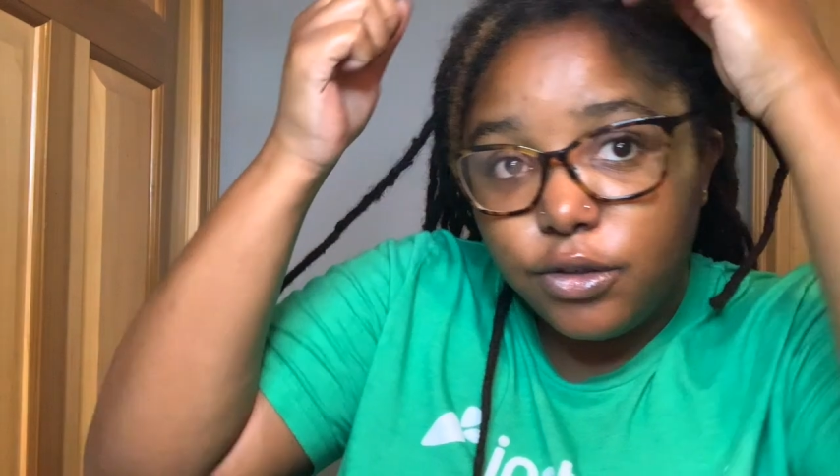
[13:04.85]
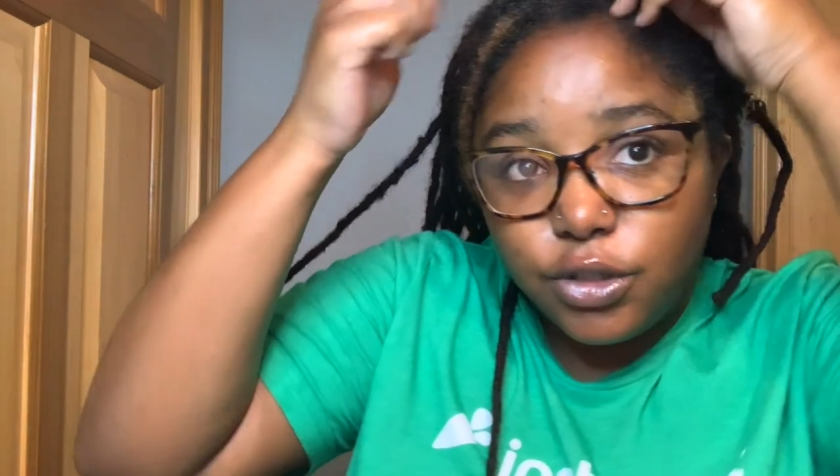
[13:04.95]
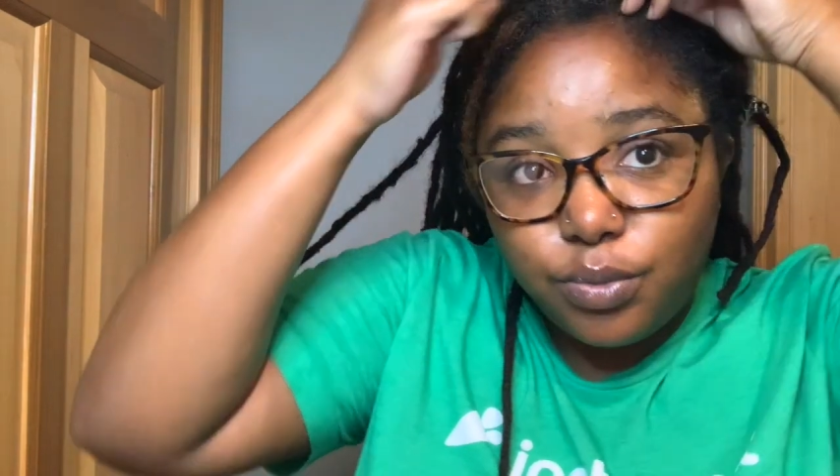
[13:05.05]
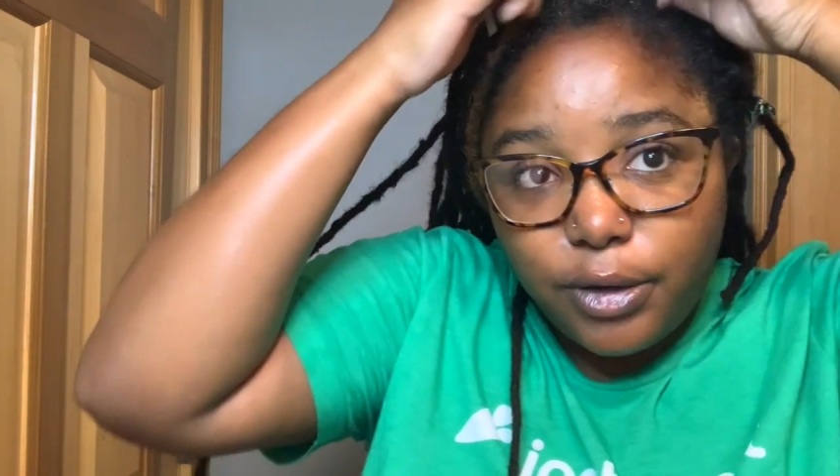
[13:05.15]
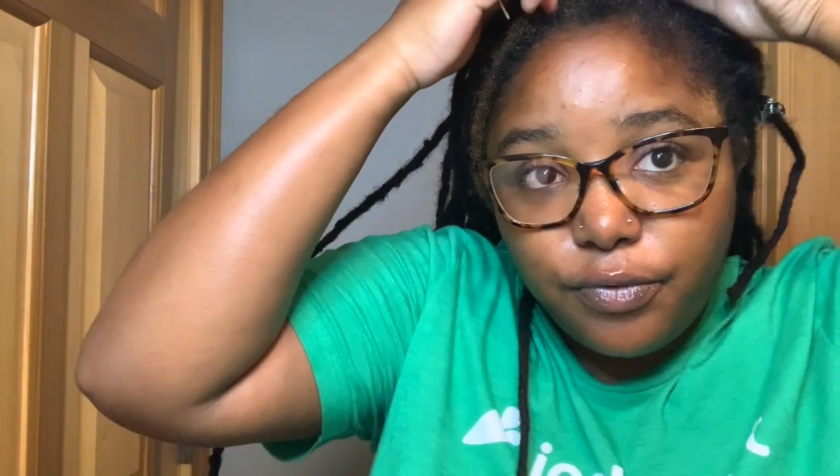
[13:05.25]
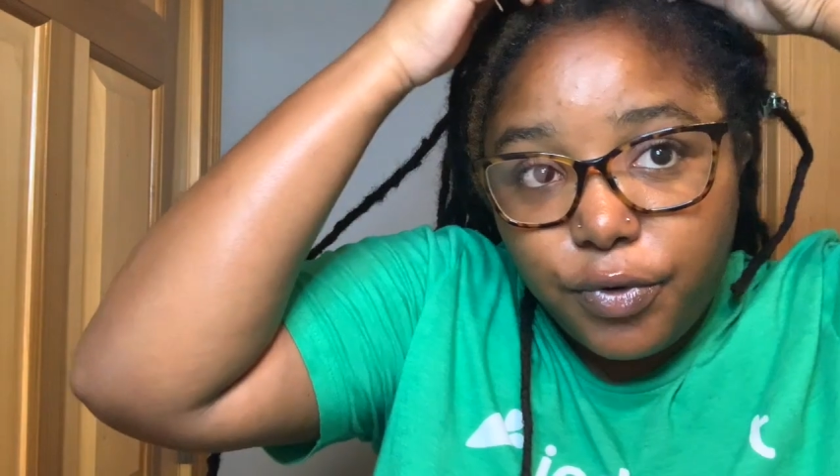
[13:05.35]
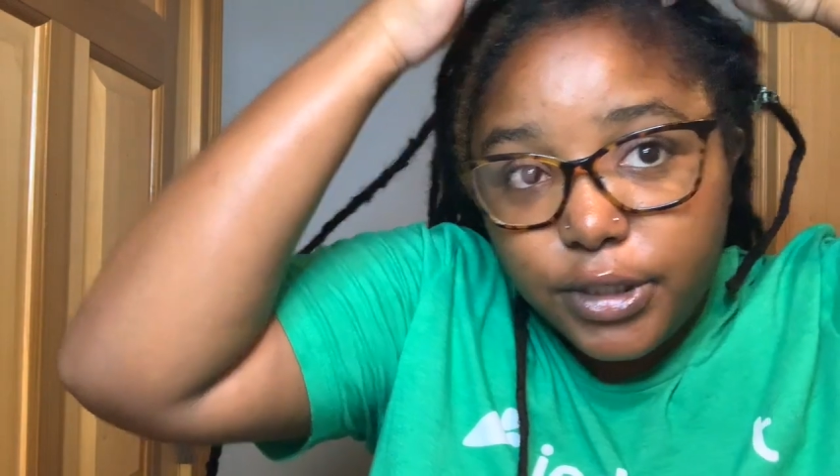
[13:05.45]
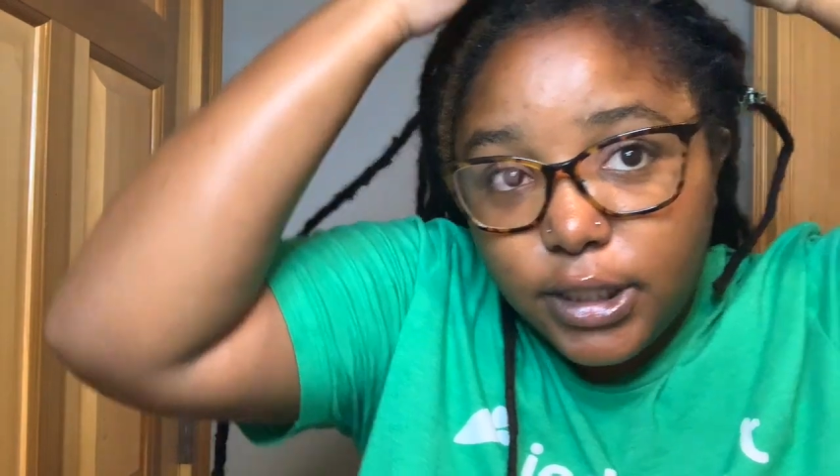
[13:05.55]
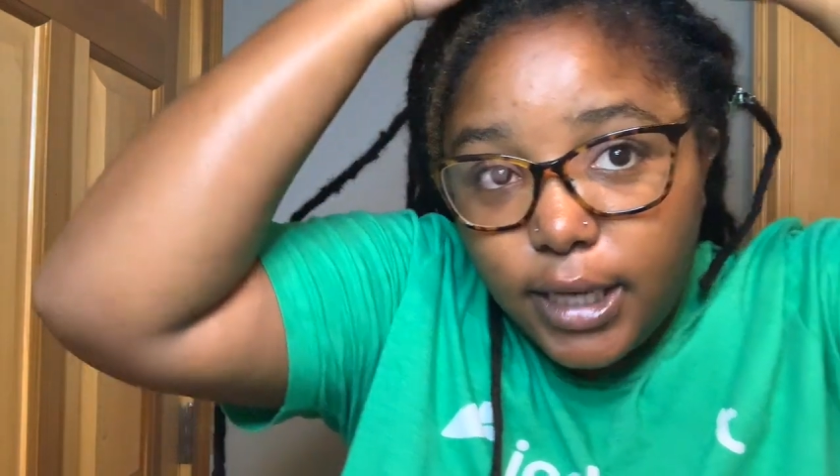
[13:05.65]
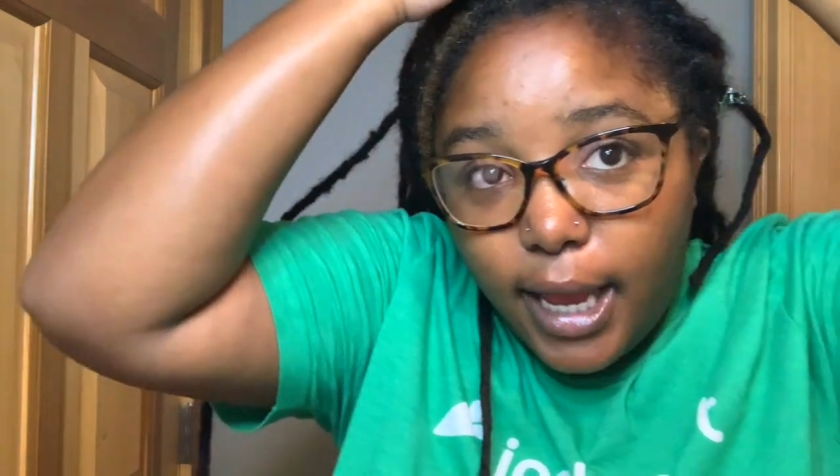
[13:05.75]
just wait for it
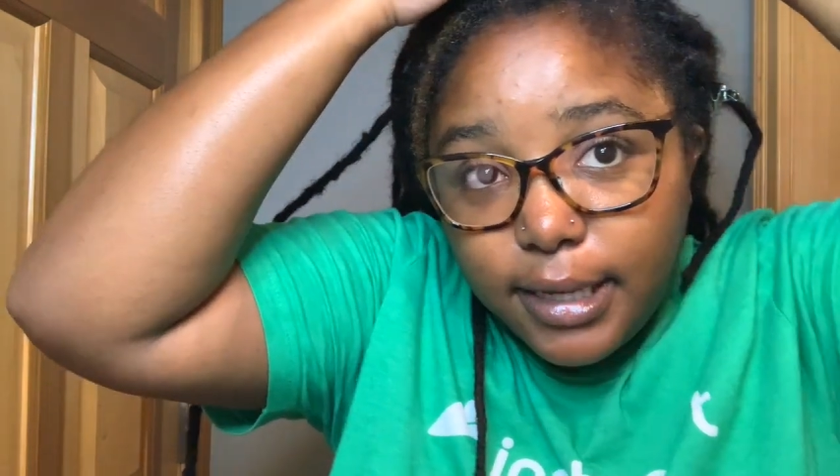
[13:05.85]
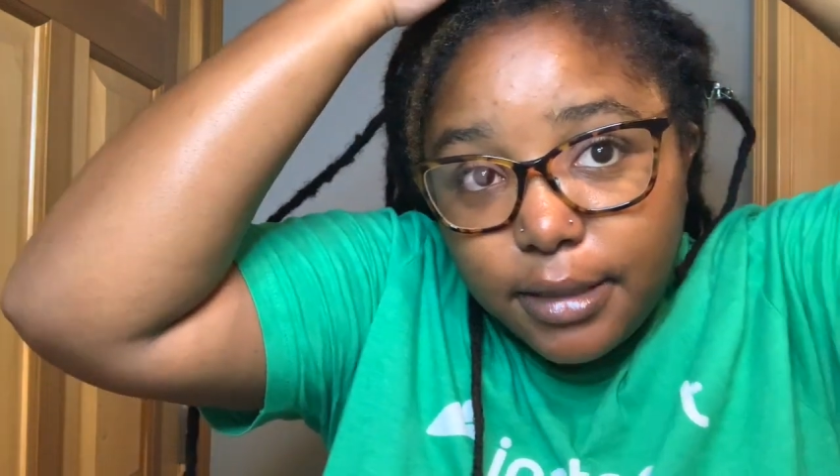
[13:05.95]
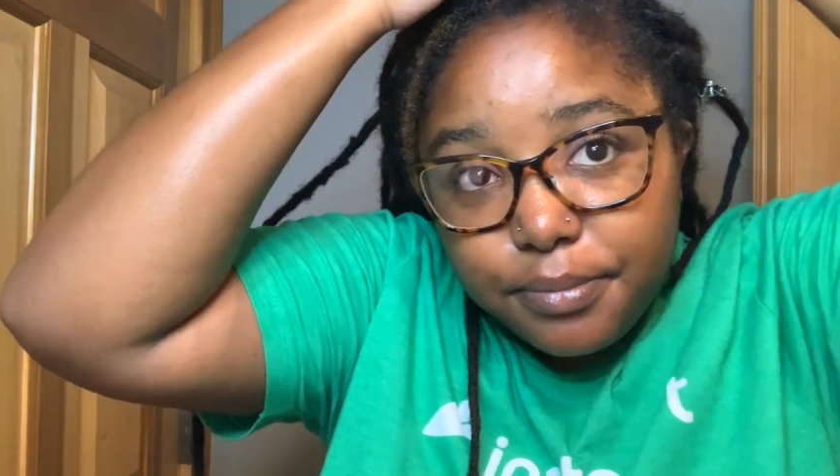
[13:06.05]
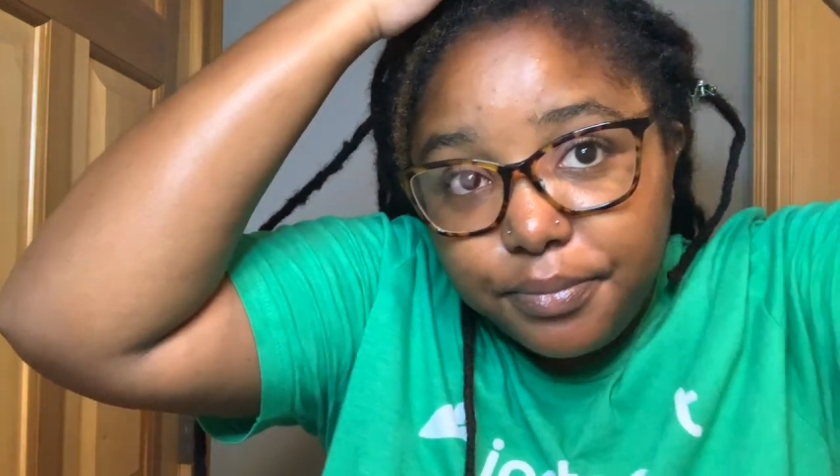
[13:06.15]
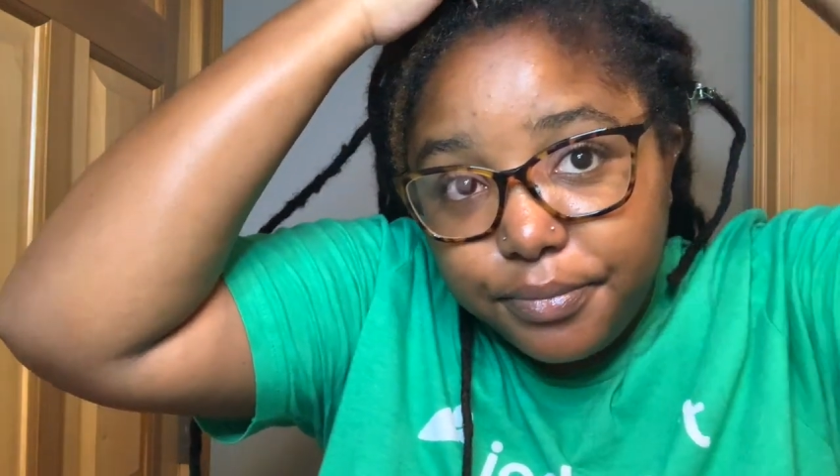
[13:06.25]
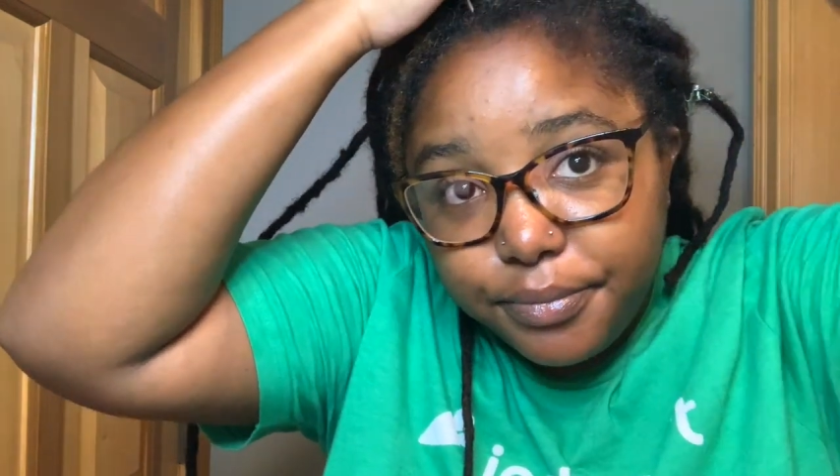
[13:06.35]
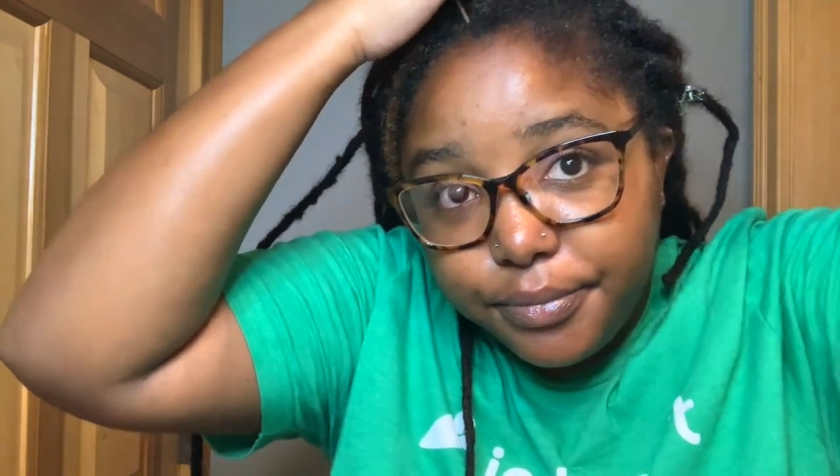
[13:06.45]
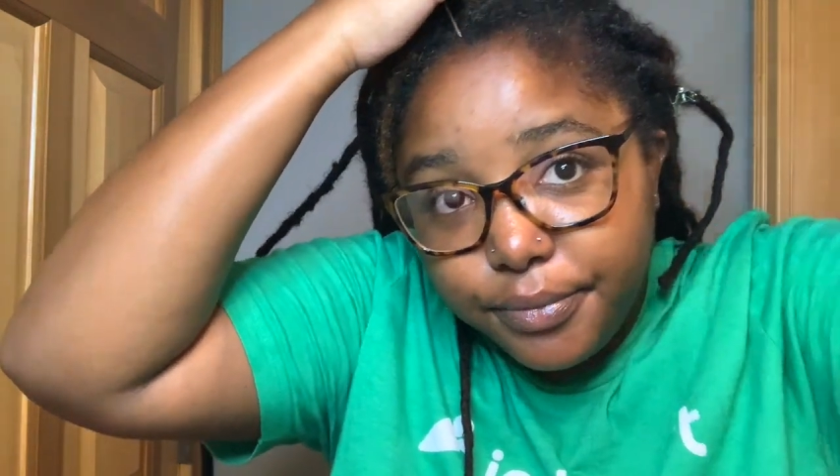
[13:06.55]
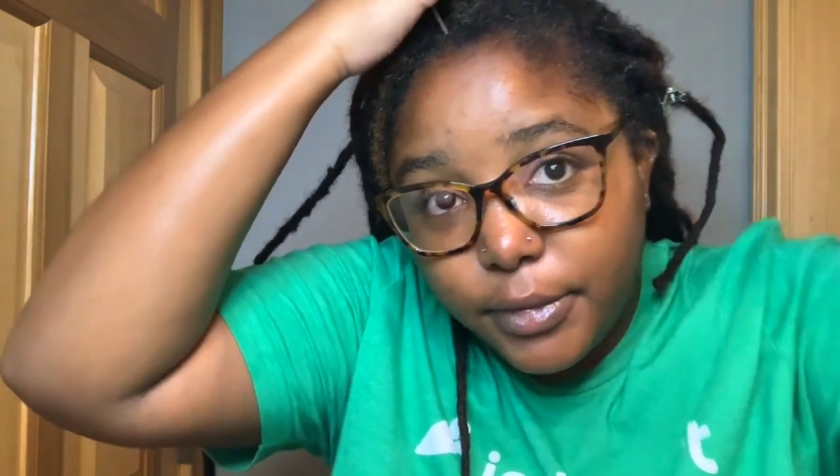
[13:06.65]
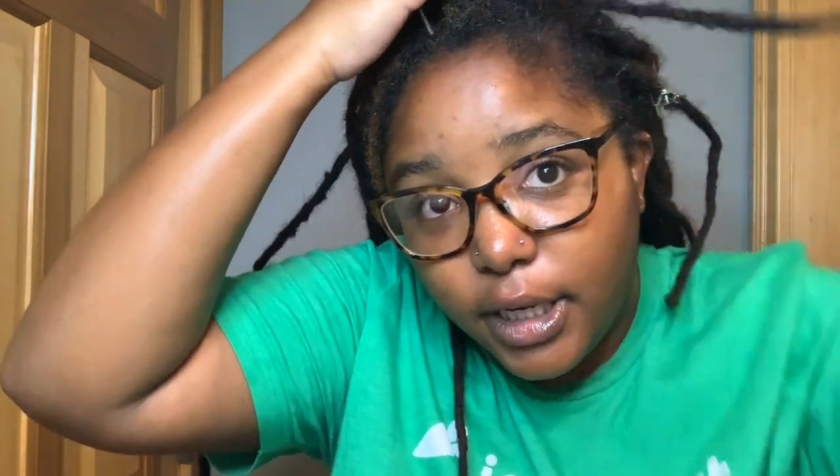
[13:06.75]
to lock,
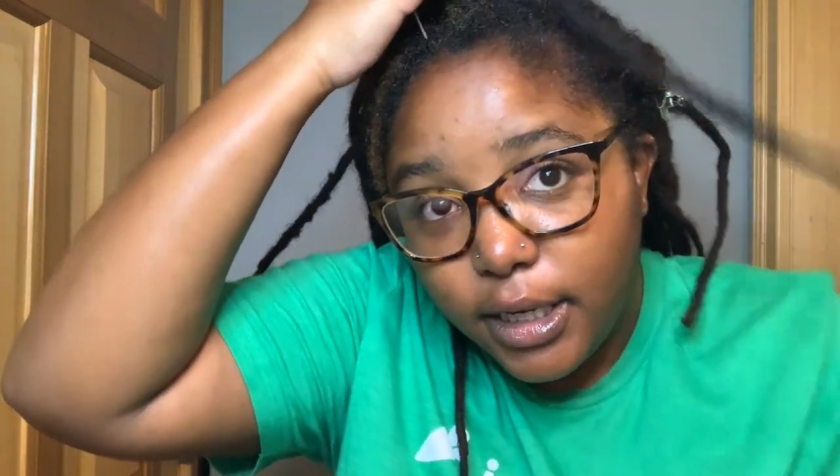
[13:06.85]
and